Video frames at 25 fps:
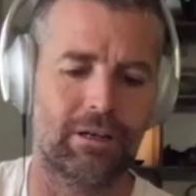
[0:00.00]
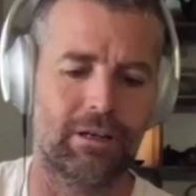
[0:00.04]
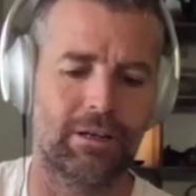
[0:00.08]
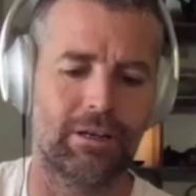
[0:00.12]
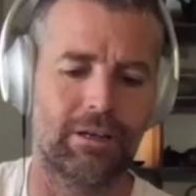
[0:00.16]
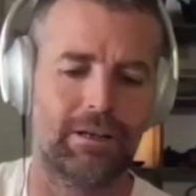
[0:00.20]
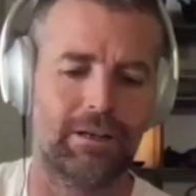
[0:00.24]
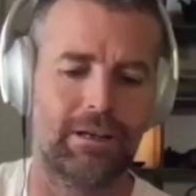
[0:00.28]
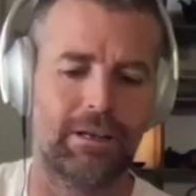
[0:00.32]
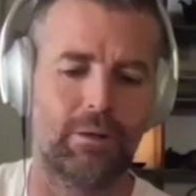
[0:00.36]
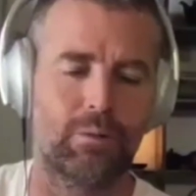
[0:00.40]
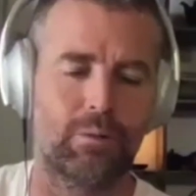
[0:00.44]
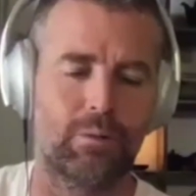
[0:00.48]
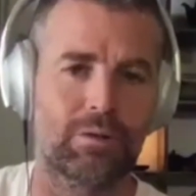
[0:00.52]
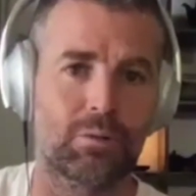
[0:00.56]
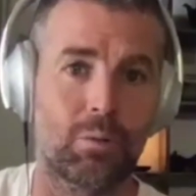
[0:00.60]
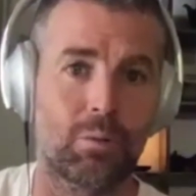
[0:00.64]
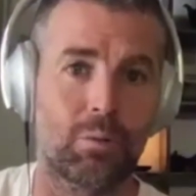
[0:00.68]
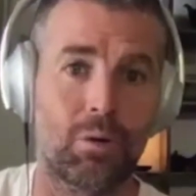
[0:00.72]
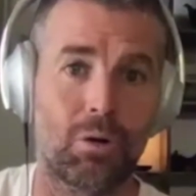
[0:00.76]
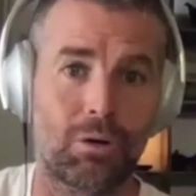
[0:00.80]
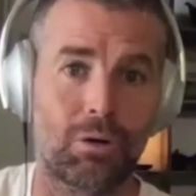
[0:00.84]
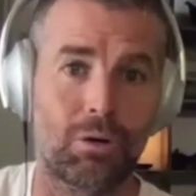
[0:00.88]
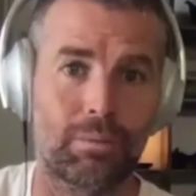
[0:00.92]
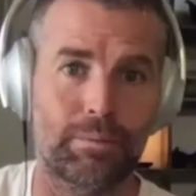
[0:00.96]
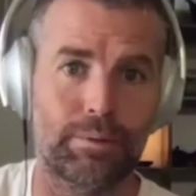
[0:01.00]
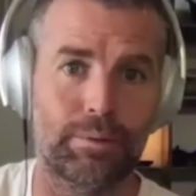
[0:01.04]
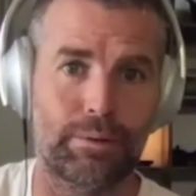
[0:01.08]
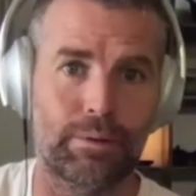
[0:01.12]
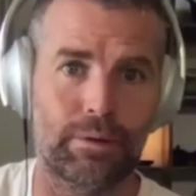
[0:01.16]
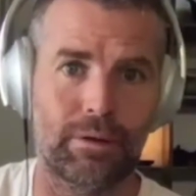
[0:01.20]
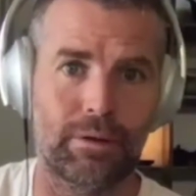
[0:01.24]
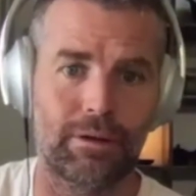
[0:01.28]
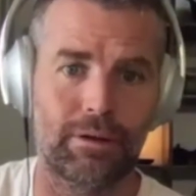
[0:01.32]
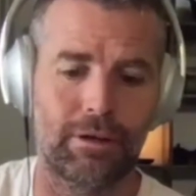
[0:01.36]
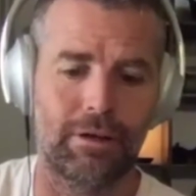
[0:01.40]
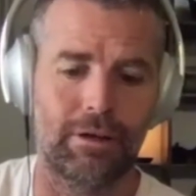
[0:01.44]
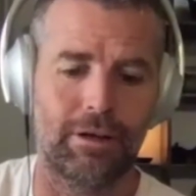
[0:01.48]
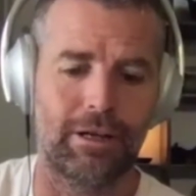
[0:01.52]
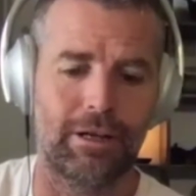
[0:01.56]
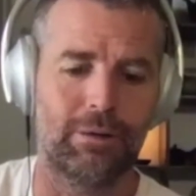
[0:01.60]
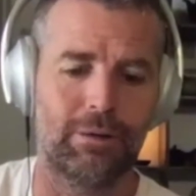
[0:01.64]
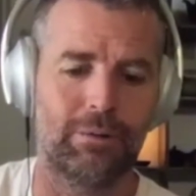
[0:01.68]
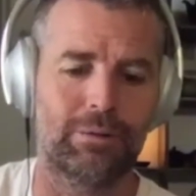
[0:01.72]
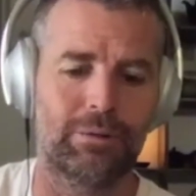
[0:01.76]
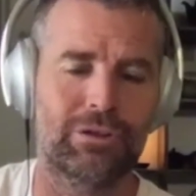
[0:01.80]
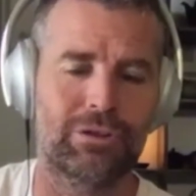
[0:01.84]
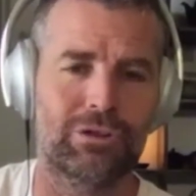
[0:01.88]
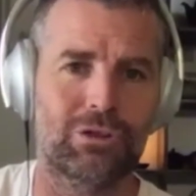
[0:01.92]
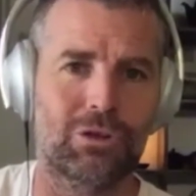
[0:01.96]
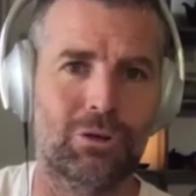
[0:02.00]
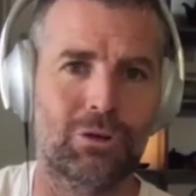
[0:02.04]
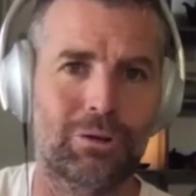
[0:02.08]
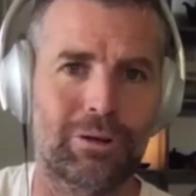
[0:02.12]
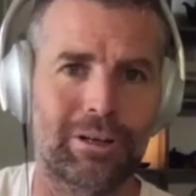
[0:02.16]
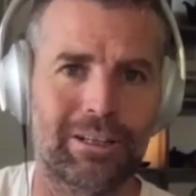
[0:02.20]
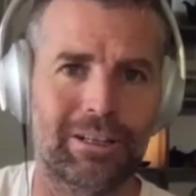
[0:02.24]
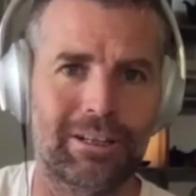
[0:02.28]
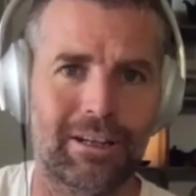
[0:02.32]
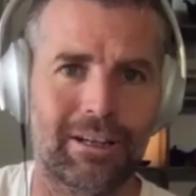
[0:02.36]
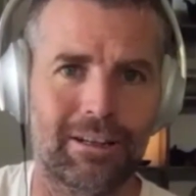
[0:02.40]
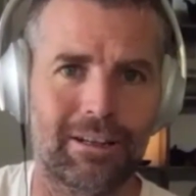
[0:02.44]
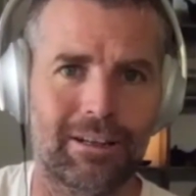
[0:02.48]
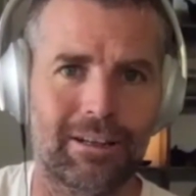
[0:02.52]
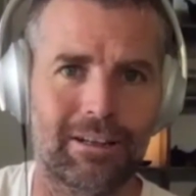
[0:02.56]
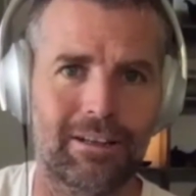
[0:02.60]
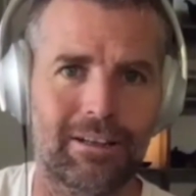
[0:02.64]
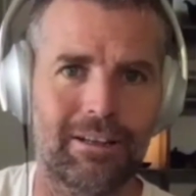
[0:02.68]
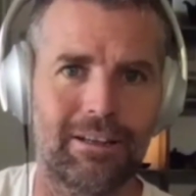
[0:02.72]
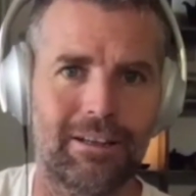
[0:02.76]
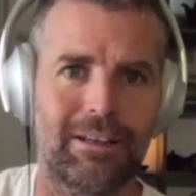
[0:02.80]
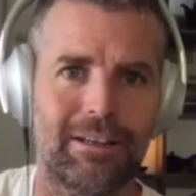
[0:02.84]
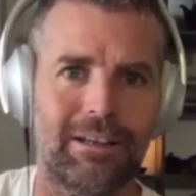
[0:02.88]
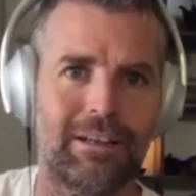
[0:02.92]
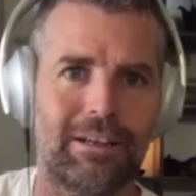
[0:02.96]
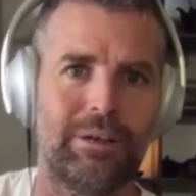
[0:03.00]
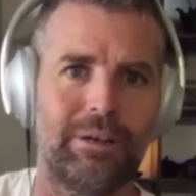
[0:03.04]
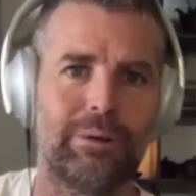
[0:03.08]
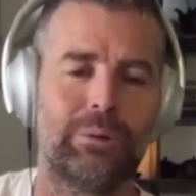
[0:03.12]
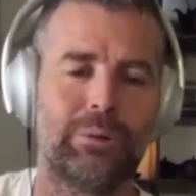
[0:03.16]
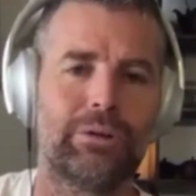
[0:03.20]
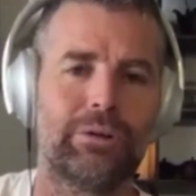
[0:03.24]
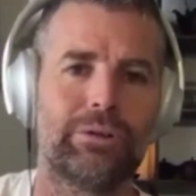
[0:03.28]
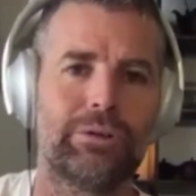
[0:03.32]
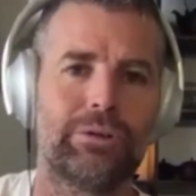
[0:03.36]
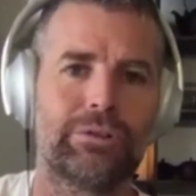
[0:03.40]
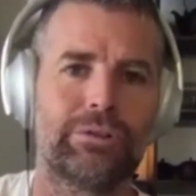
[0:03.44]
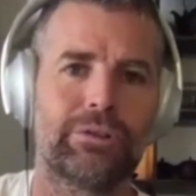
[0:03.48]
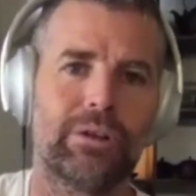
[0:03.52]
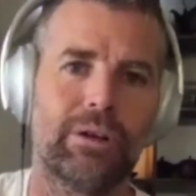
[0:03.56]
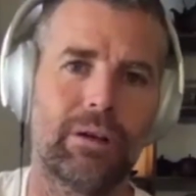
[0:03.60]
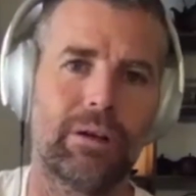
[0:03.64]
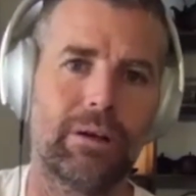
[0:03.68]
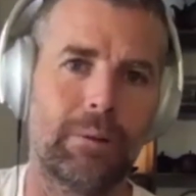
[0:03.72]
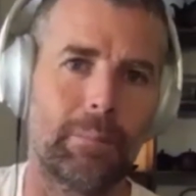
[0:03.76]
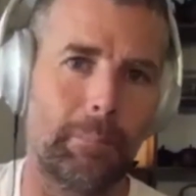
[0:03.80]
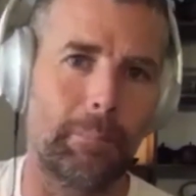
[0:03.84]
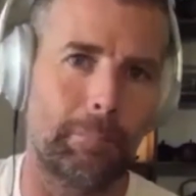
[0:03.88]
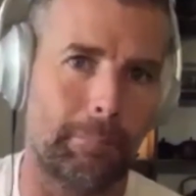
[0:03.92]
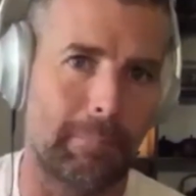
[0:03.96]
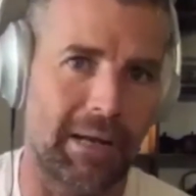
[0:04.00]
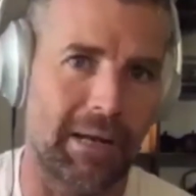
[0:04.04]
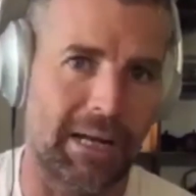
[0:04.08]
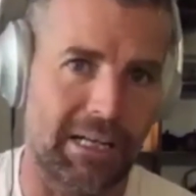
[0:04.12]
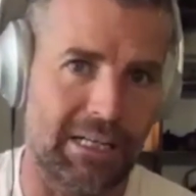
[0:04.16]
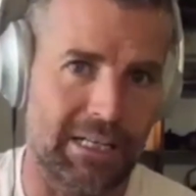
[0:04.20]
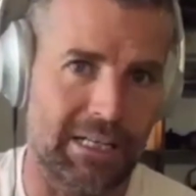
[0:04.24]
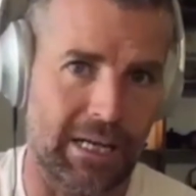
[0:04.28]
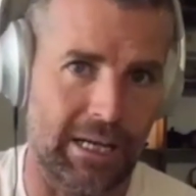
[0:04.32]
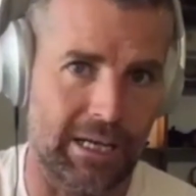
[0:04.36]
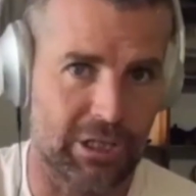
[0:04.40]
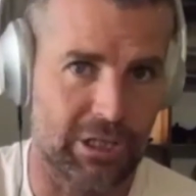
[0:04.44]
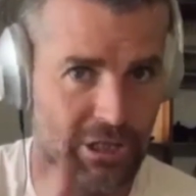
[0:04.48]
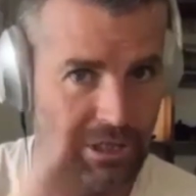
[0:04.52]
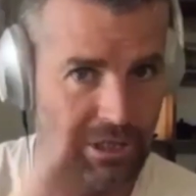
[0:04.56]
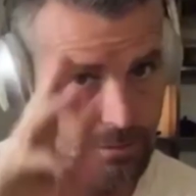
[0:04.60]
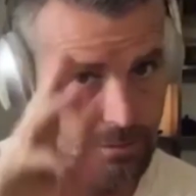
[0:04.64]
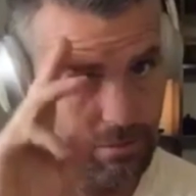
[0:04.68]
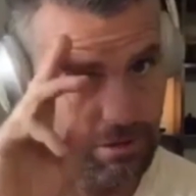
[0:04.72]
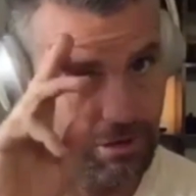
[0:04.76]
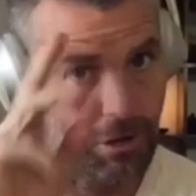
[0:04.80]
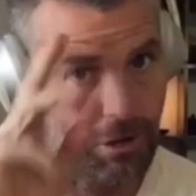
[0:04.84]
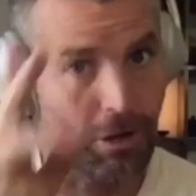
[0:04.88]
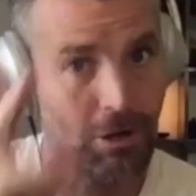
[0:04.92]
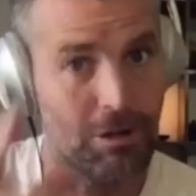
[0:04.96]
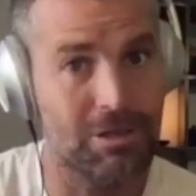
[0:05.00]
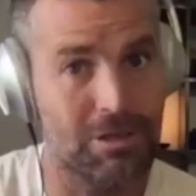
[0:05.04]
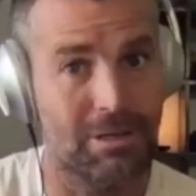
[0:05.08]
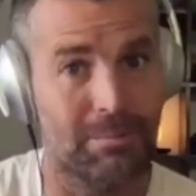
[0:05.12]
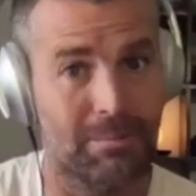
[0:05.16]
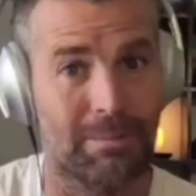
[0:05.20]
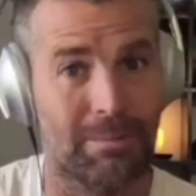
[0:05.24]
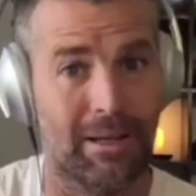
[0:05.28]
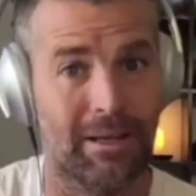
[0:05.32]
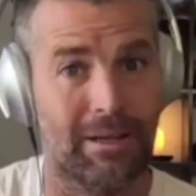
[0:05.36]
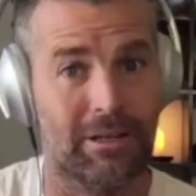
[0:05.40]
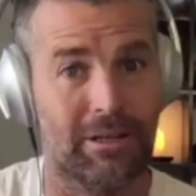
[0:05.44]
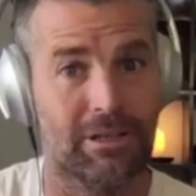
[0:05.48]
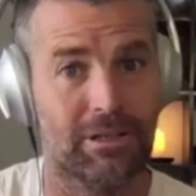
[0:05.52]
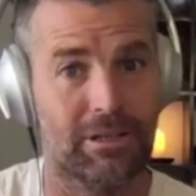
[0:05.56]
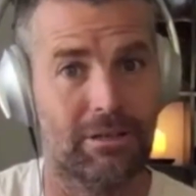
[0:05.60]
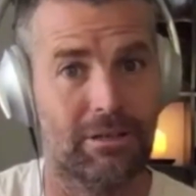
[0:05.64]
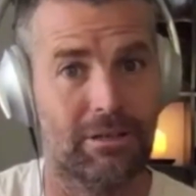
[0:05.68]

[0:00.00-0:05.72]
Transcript: It was warmth. It was storytelling. It was meditation. It was contemplation.